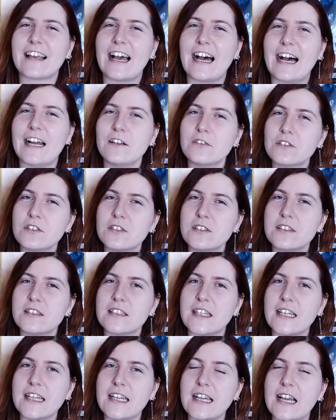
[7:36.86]
I have to
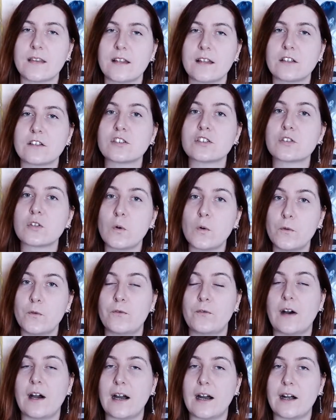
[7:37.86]
say, so
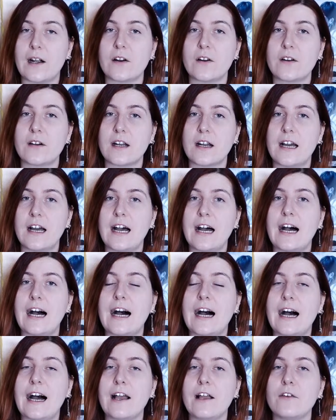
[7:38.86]
far
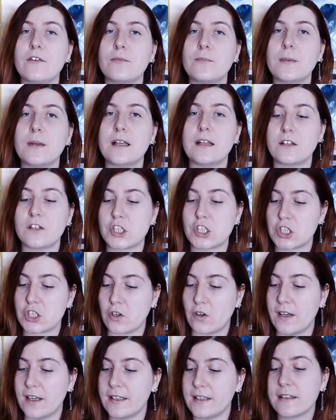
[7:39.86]
I've been
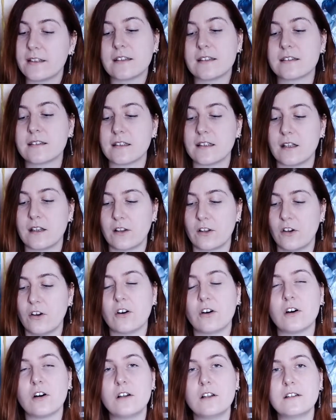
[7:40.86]
enjoying this a
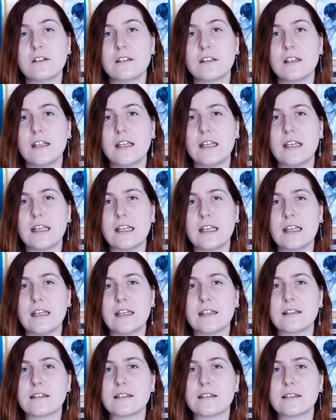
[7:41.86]
lot.
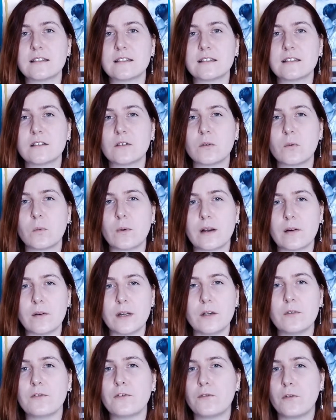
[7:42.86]
It's
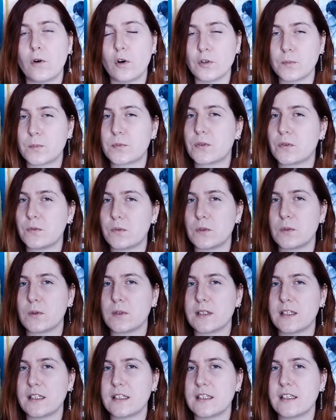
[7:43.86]
very
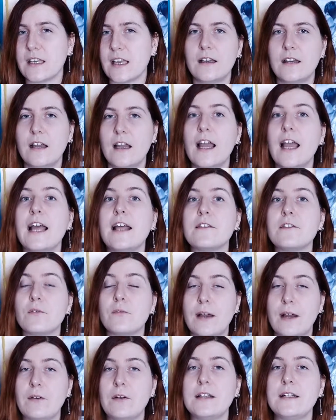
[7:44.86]
thought-provoking and
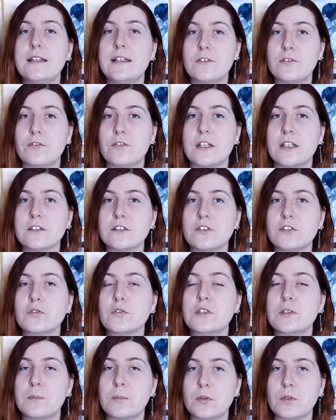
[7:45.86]
very different to
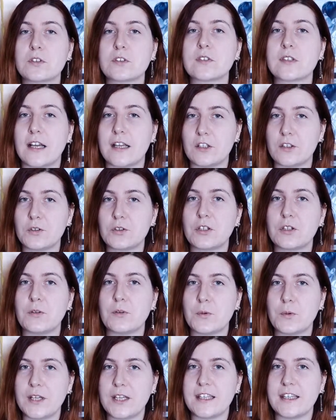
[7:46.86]
the books I usually
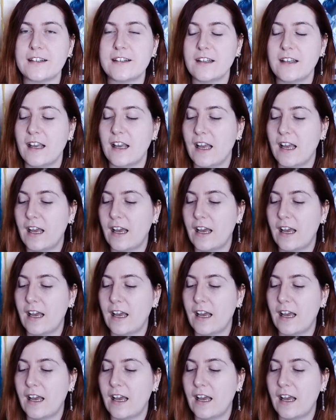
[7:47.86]
read.